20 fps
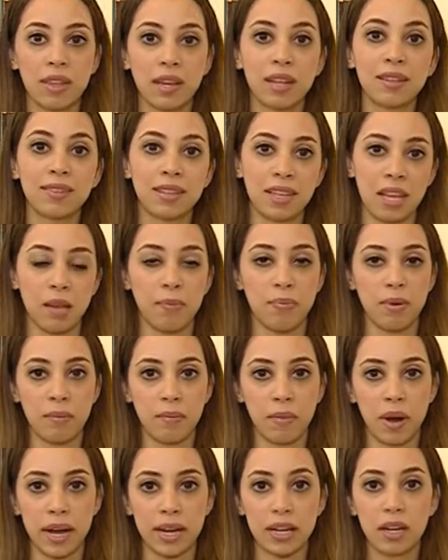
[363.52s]
thing to keep in
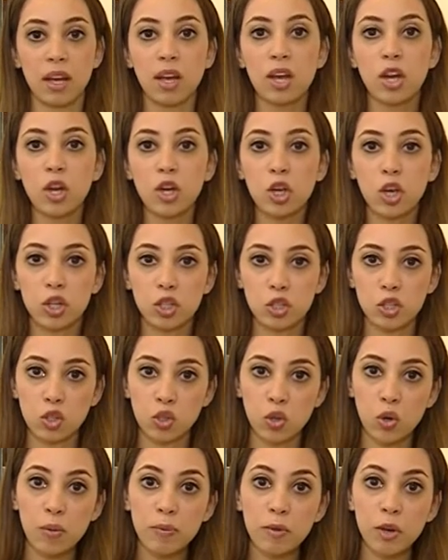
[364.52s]
mind.
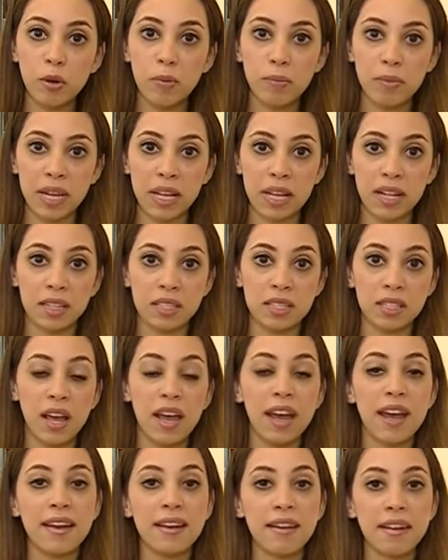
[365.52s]
Consume your meals,
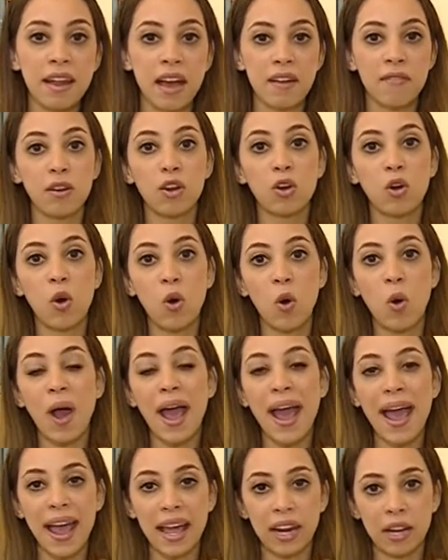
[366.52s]
never go
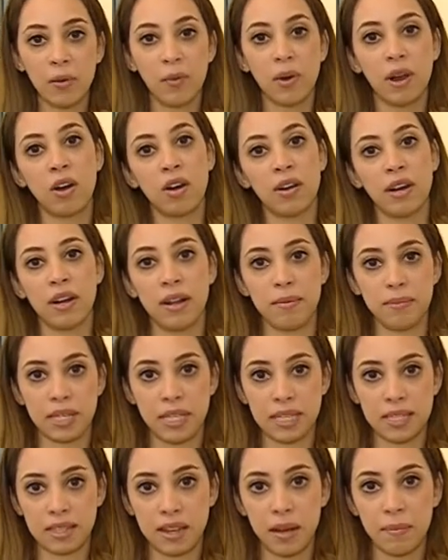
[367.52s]
anywhere on an empty
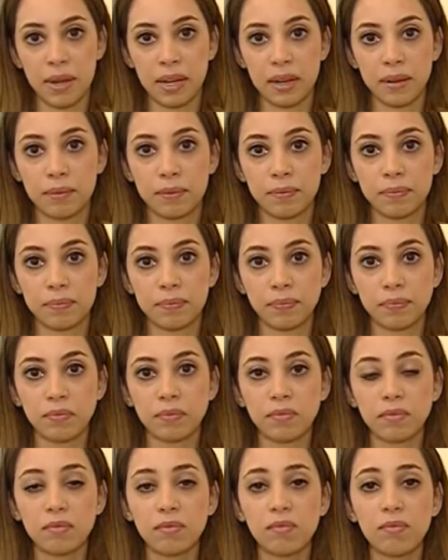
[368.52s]
stomach.
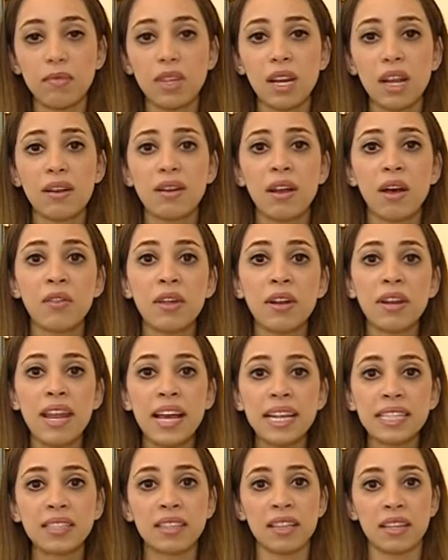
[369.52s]
Now the
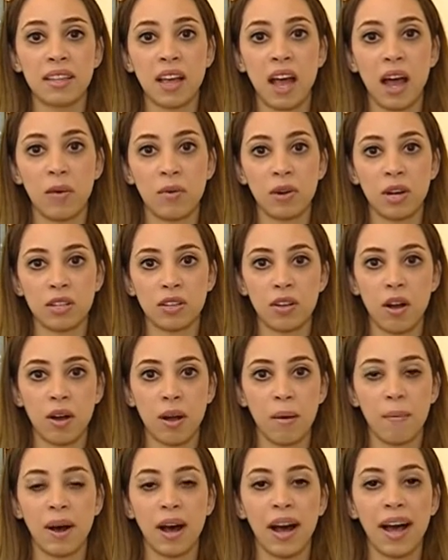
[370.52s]
next thing that I want to talk
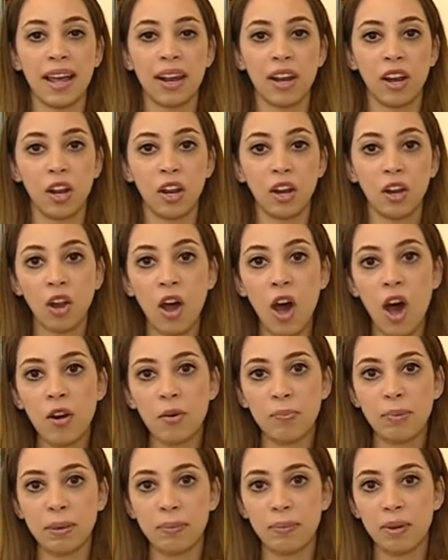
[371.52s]
about, and a lot
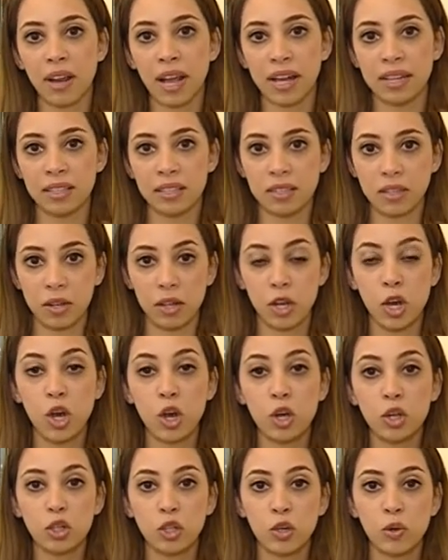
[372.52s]
of people like to
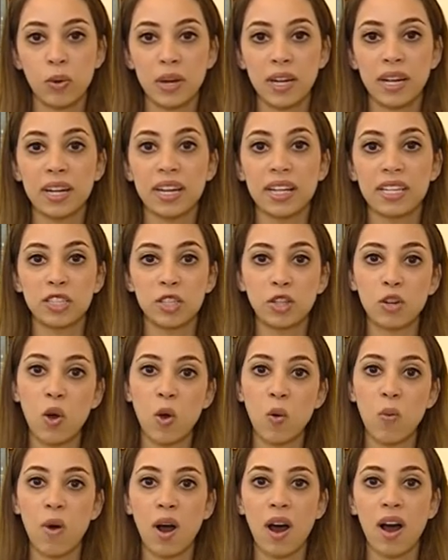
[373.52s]
do it, is you know
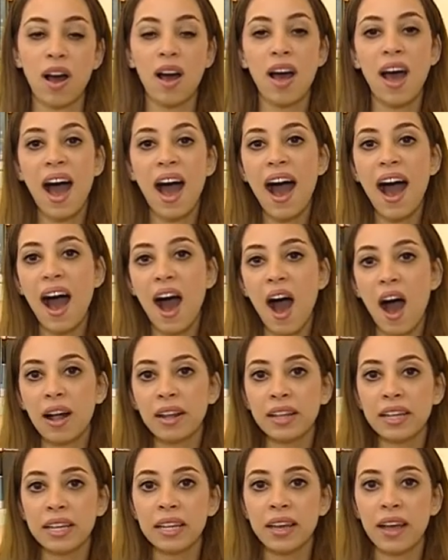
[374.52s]
what?
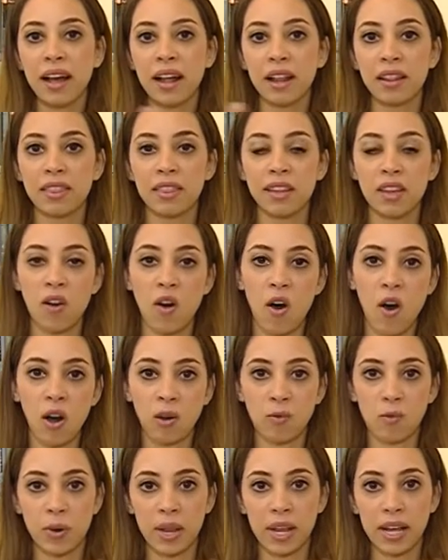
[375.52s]
I'll eat healthy all
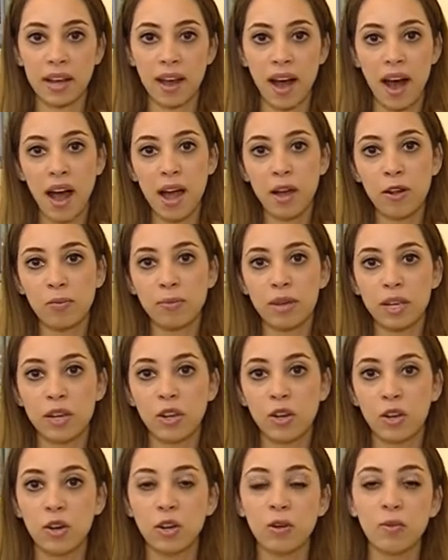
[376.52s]
week. I'll be
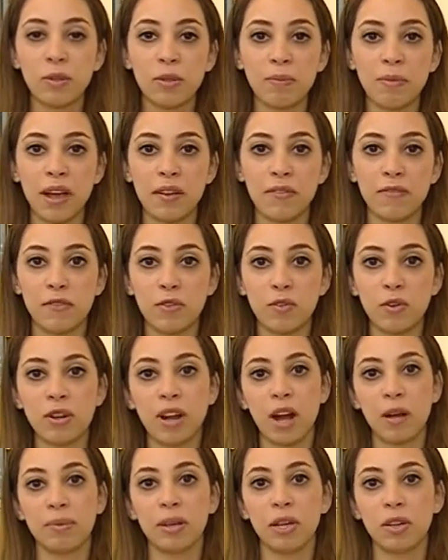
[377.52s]
good with my food,
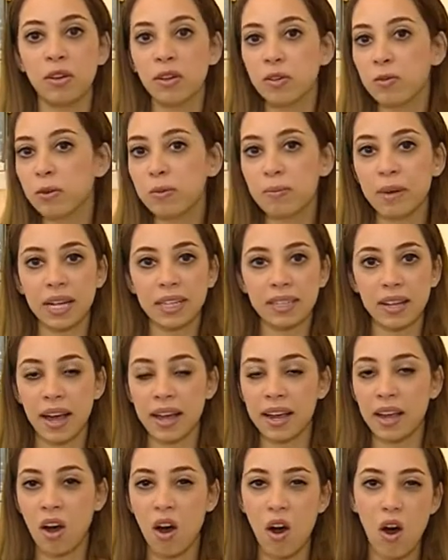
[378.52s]
I'll be good with my
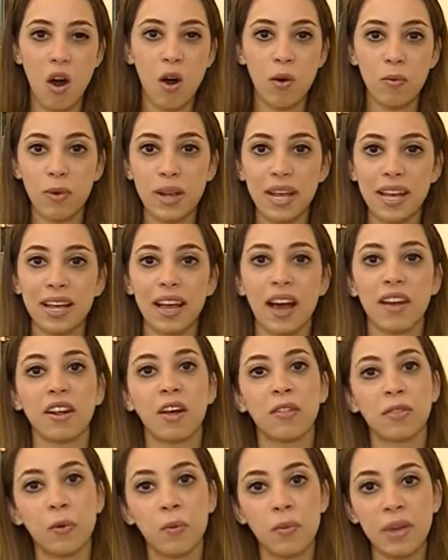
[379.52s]
diet all week, and
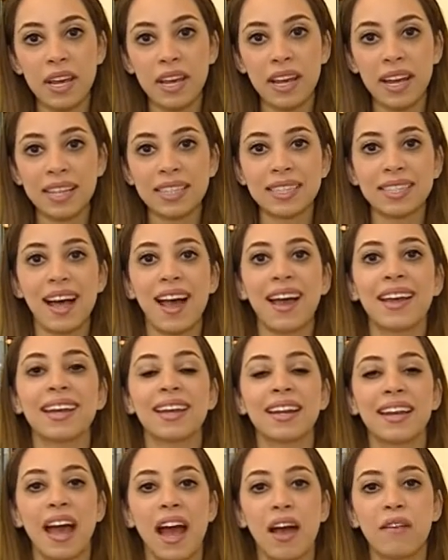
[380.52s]
on the weekends I
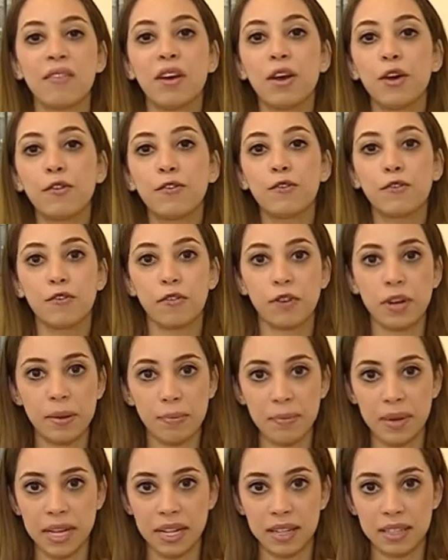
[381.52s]
can have free
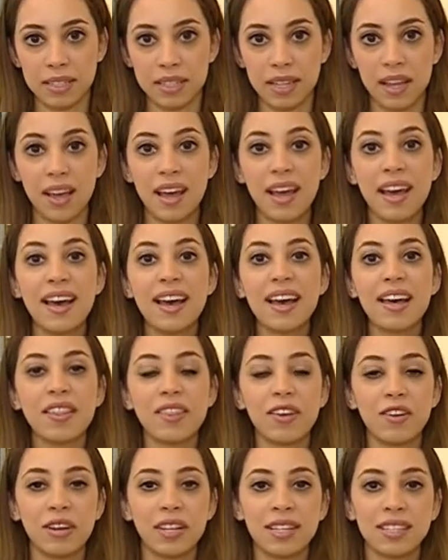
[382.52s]
meals.
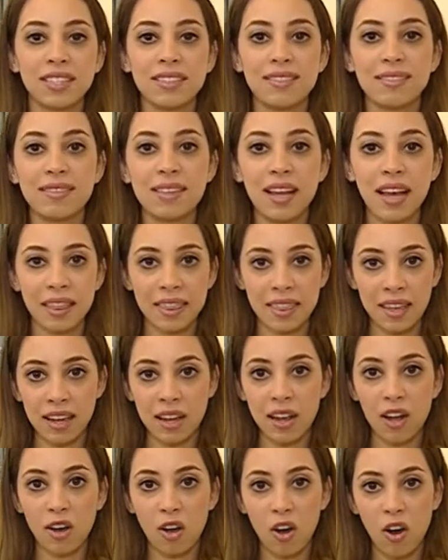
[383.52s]
There is
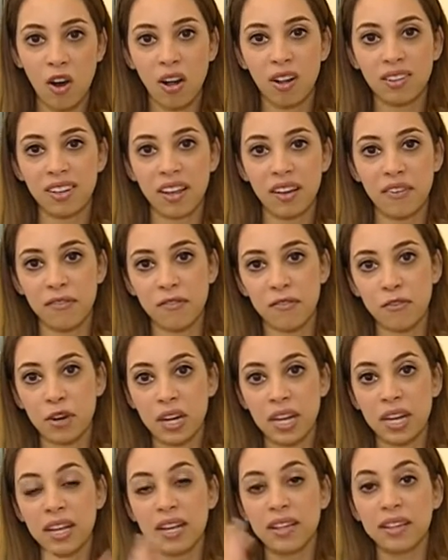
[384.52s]
nothing called a
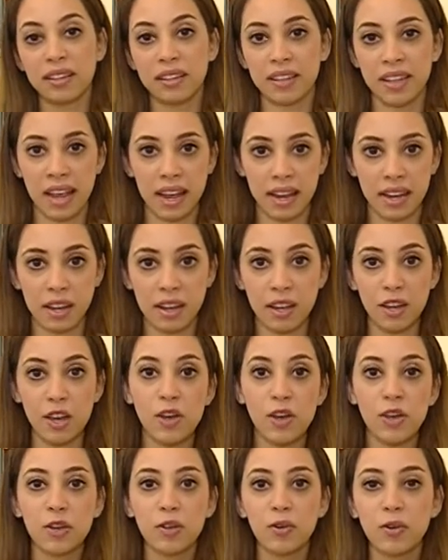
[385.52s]
free day.
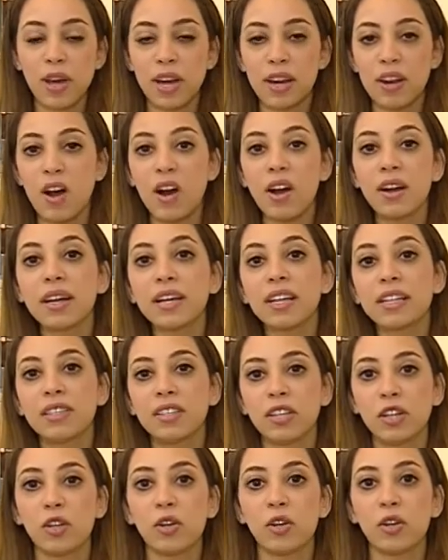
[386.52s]
You cannot
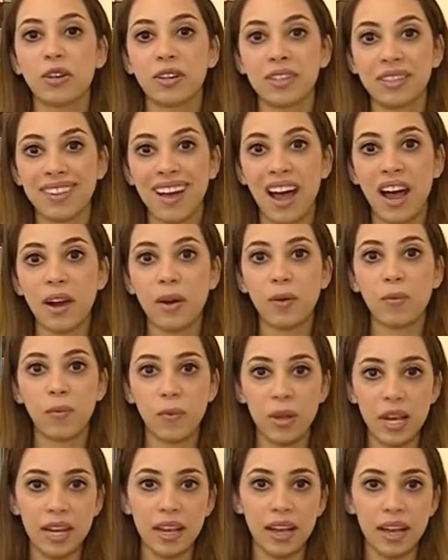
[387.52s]
continue your entire
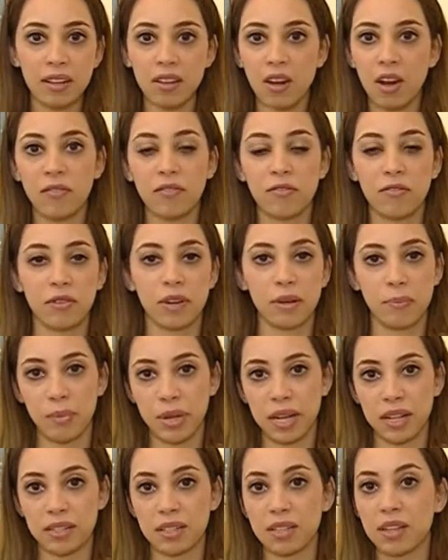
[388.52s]
weekend on free
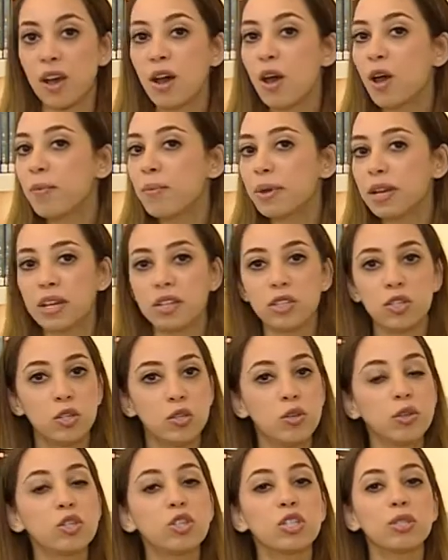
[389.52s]
meals because
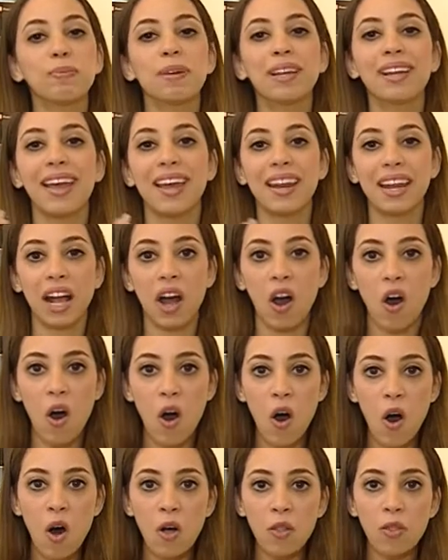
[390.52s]
you'll just be gaining
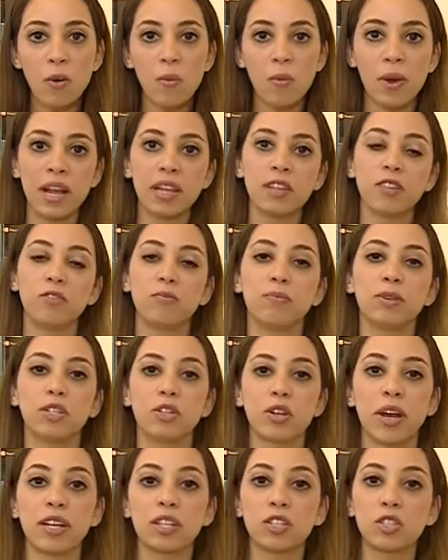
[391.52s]
all the weight you've been
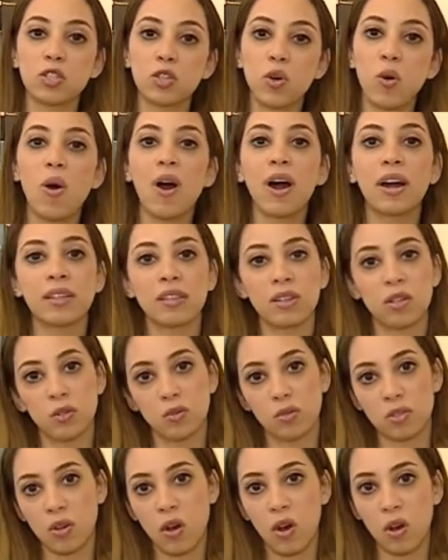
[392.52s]
trying so hard to
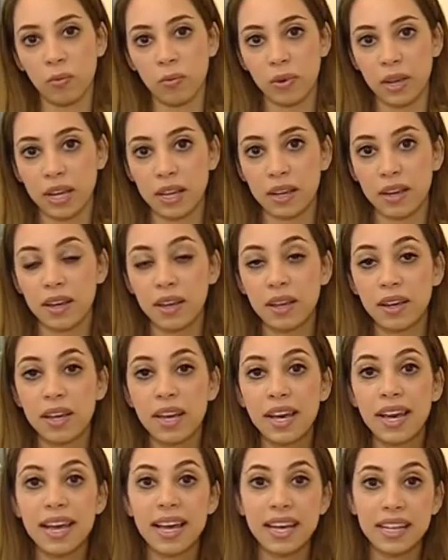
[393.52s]
lose all week.
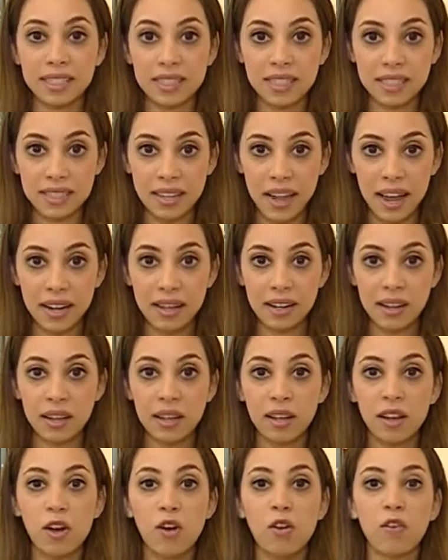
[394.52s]
Instead,
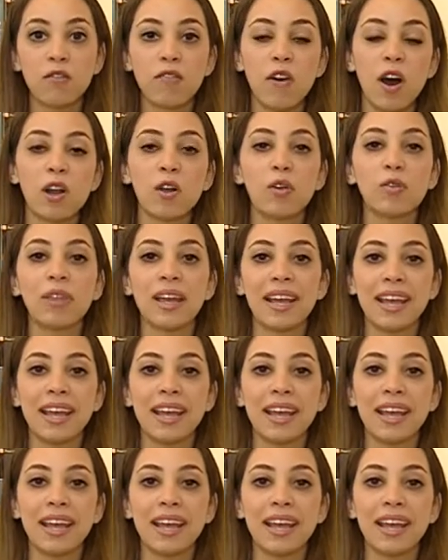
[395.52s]
follow the